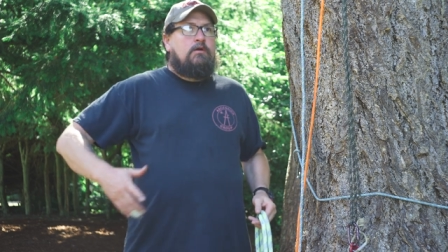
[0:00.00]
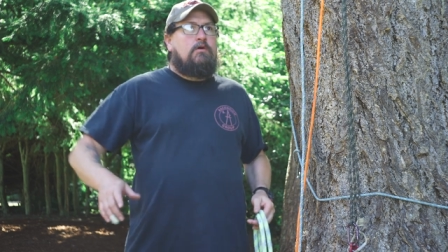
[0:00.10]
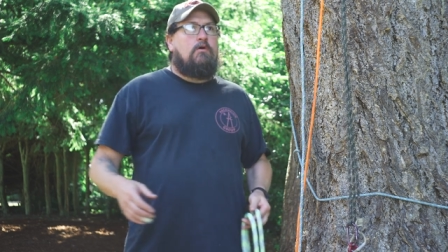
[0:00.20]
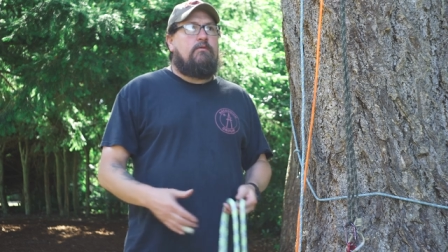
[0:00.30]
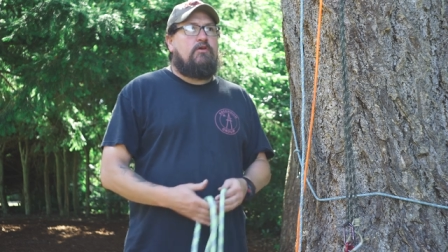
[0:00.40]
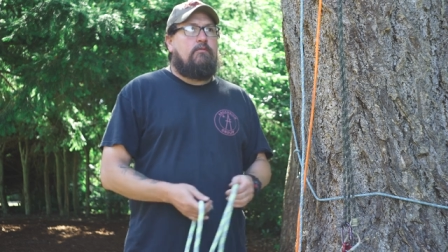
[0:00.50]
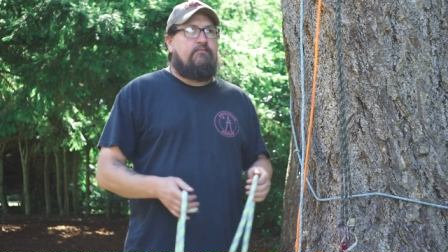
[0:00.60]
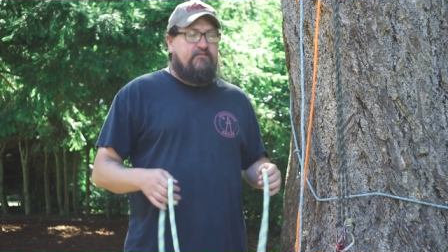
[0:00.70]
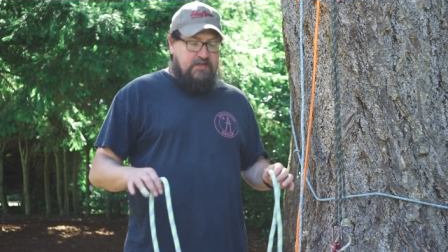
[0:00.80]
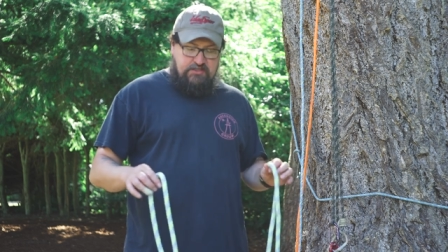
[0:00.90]
going, you know,
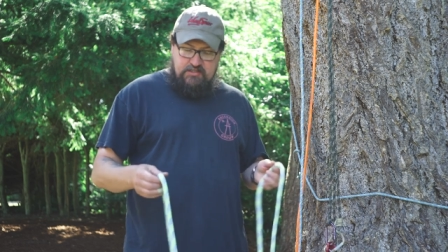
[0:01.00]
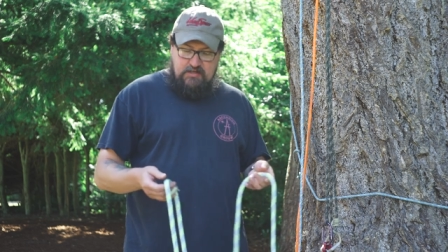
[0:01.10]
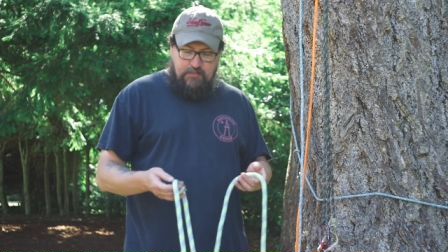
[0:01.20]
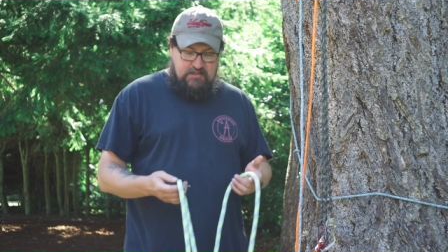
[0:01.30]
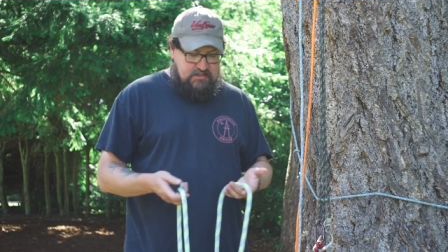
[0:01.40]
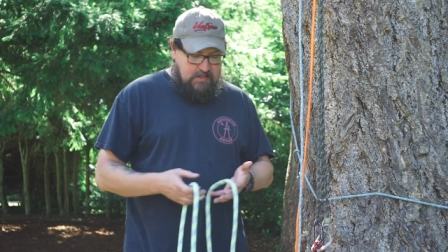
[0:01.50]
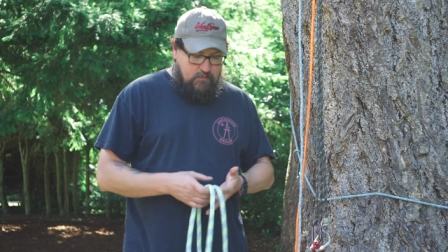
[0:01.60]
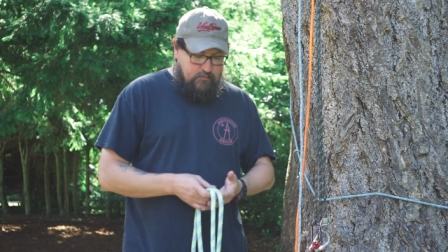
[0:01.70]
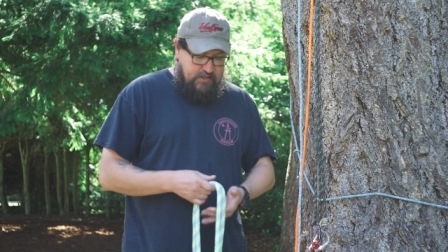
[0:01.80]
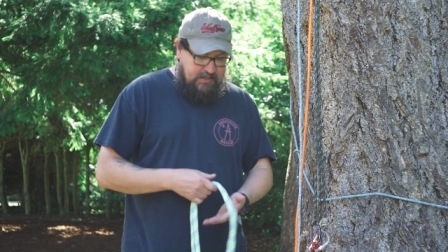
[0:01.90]
finishing up on
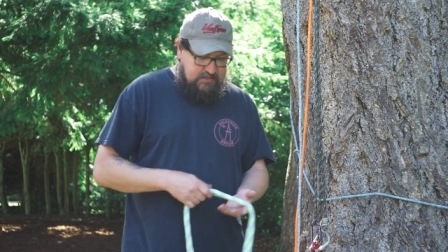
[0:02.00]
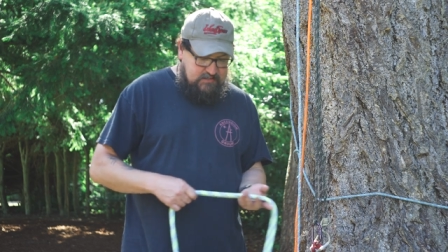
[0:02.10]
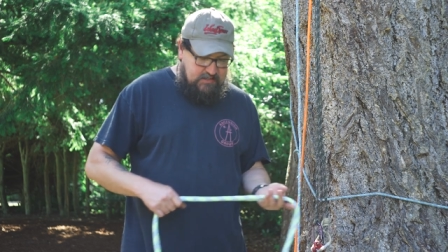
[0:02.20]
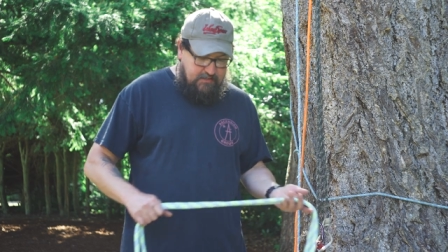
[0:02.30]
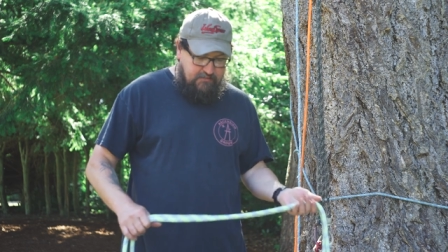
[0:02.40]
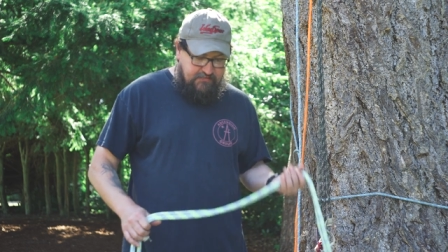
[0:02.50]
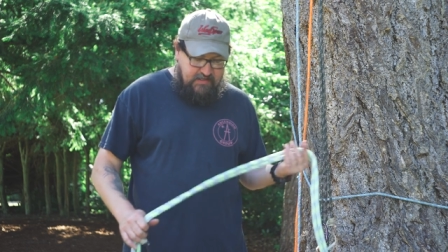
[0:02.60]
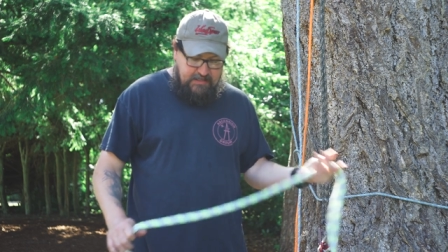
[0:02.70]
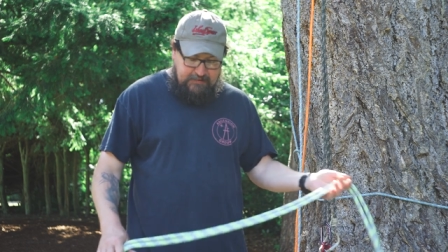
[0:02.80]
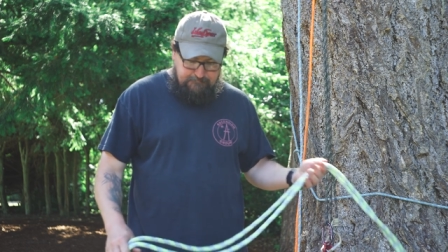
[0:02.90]
double braids. Another
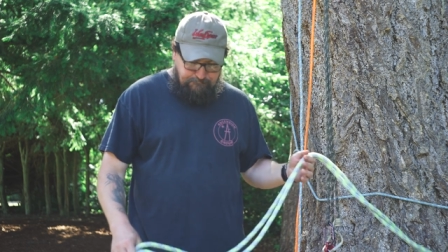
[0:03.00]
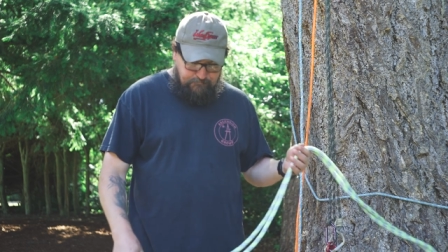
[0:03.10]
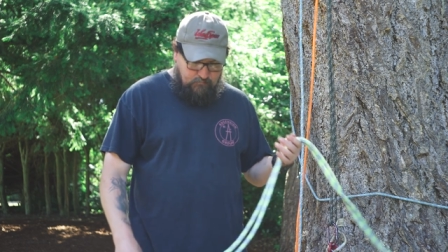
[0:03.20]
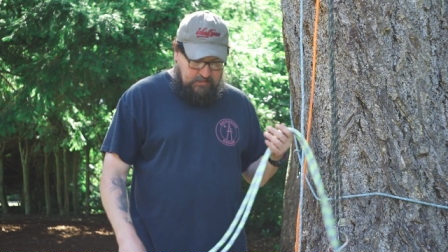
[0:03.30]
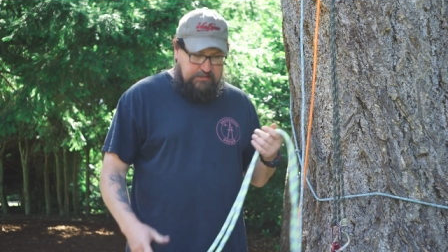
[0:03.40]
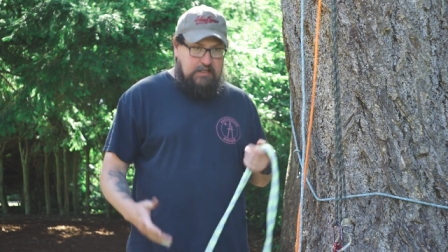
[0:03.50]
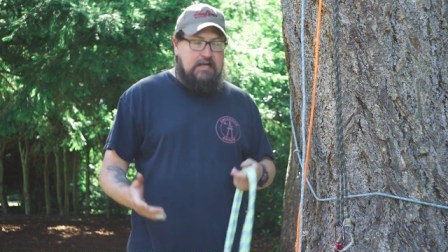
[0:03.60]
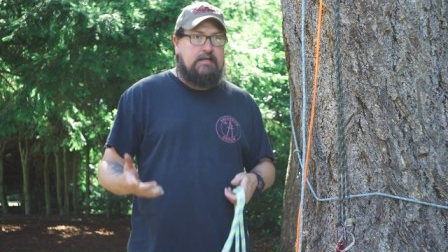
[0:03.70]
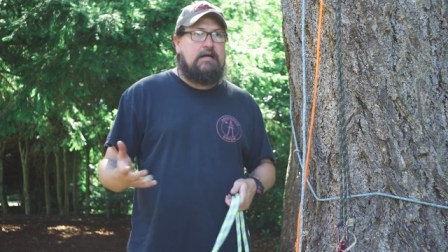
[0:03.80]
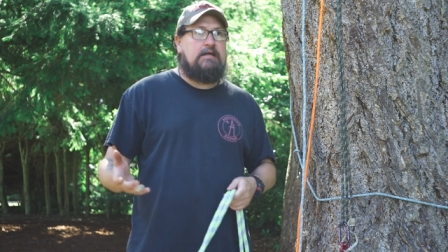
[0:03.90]
thing a
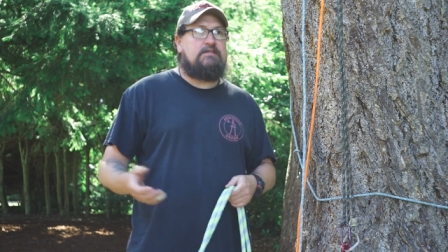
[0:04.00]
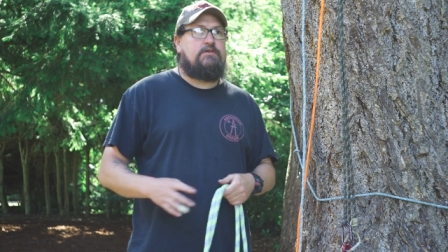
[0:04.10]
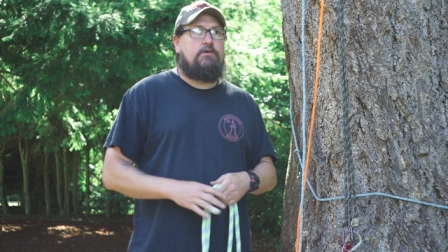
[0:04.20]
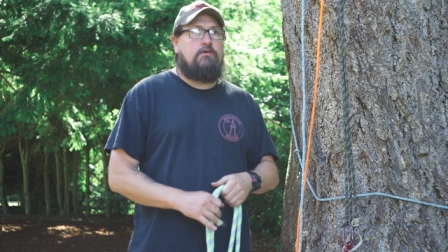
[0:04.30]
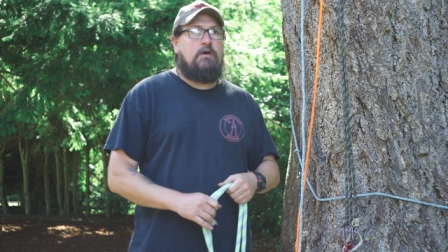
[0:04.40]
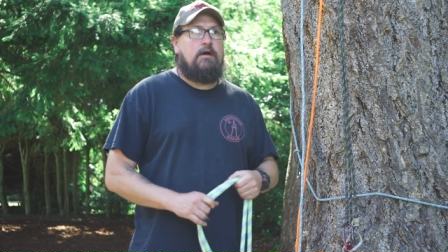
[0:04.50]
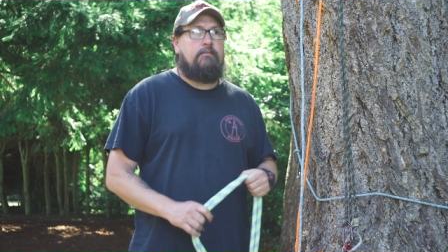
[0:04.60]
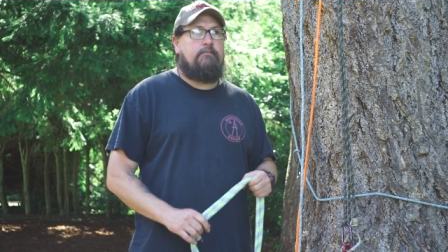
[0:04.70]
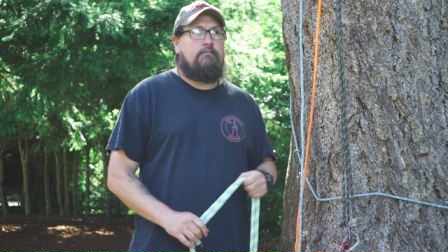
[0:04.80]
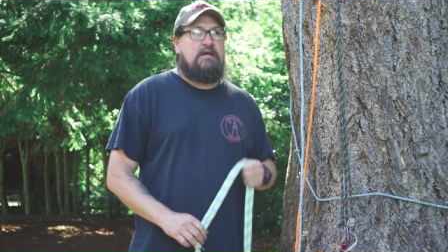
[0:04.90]
lot of guys do,
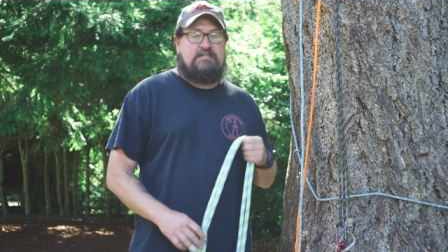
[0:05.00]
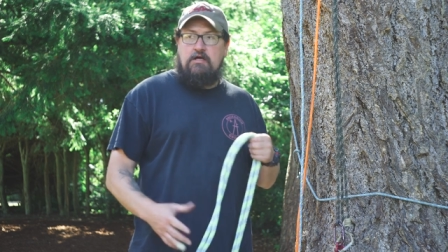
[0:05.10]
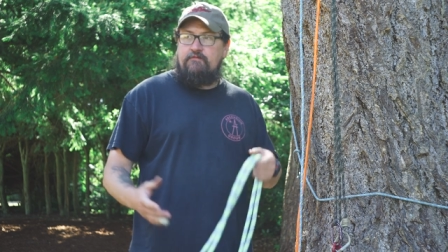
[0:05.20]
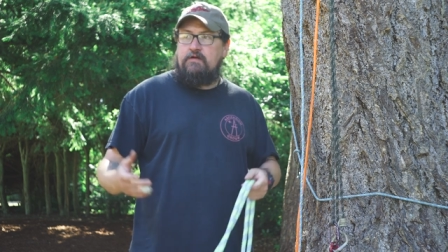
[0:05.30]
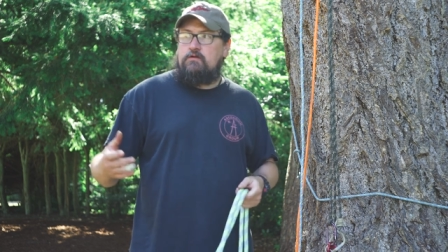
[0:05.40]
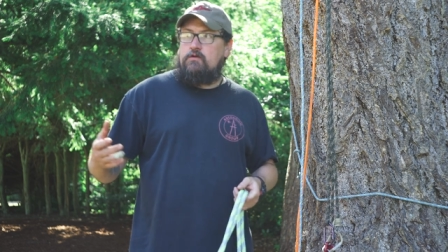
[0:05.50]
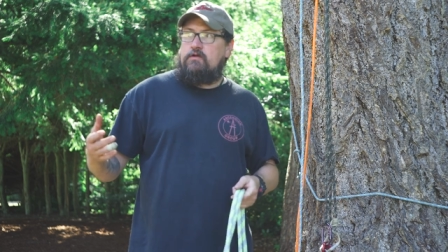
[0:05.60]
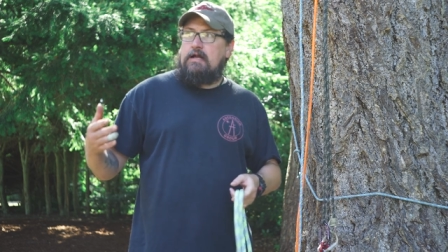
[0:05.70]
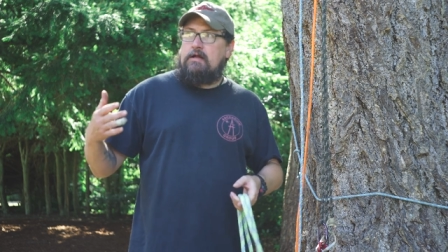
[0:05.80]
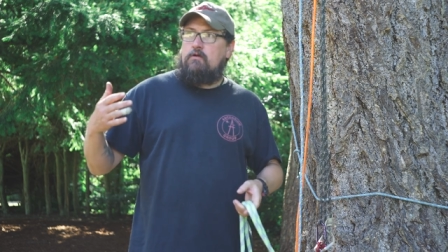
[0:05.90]
um, myself included. I